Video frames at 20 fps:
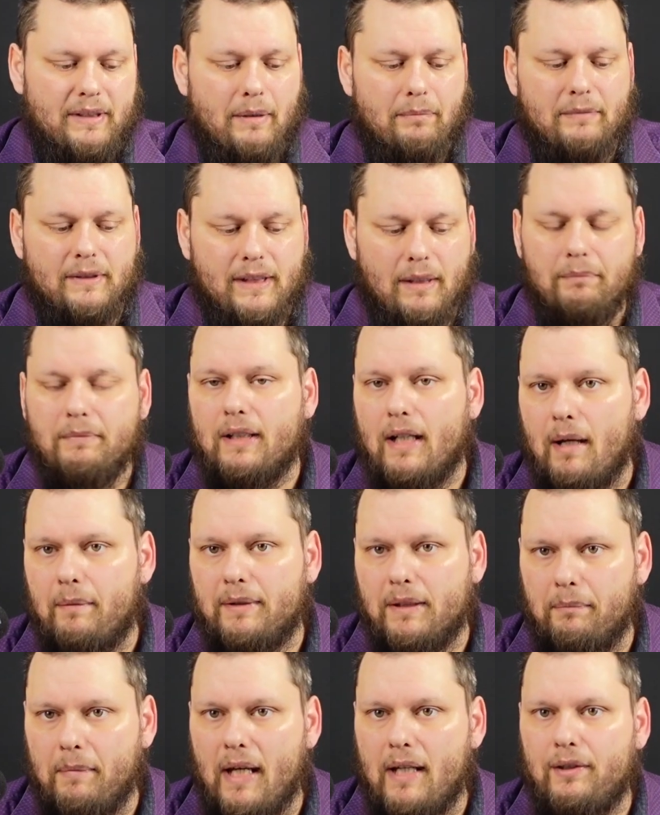
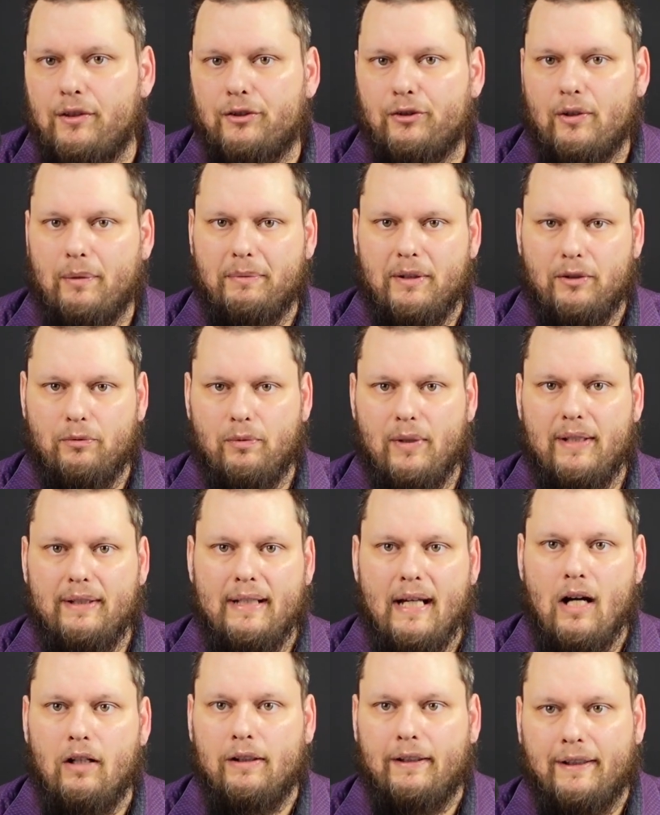Sometimes a manuscript is written
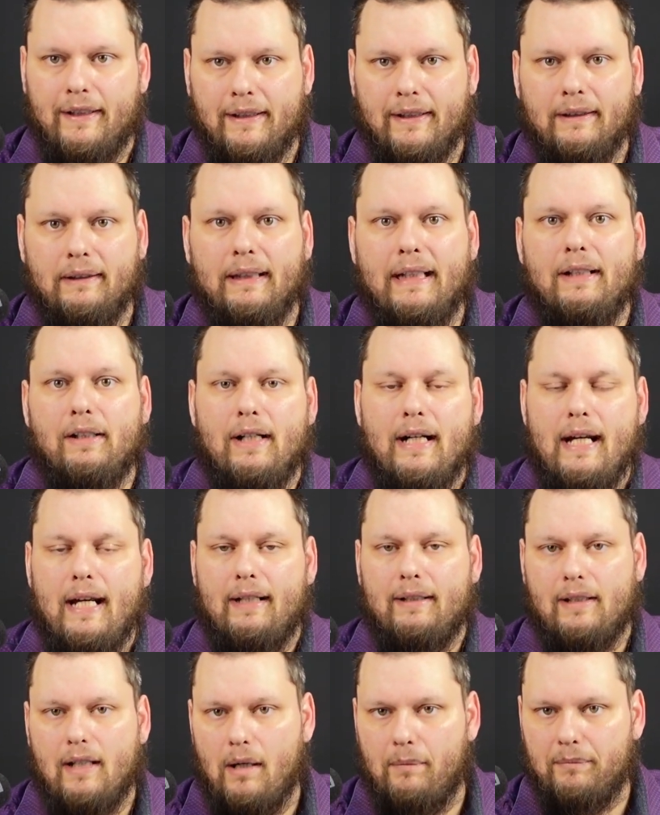down and then a later
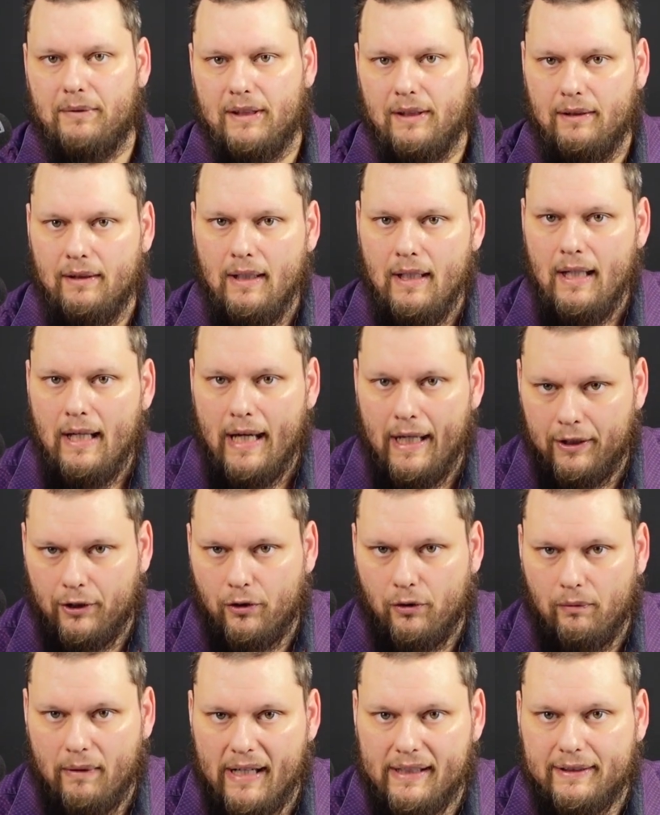hand comes and
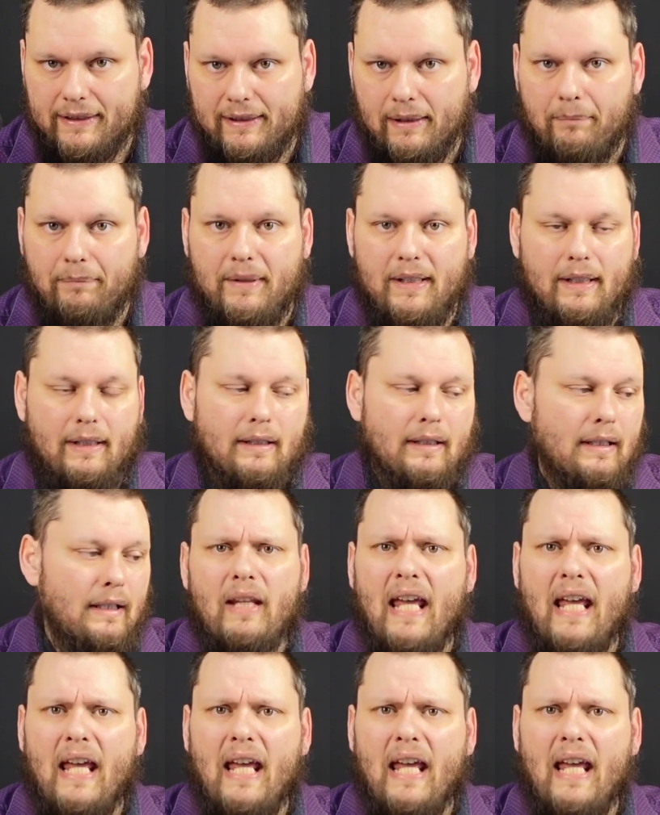corrects something.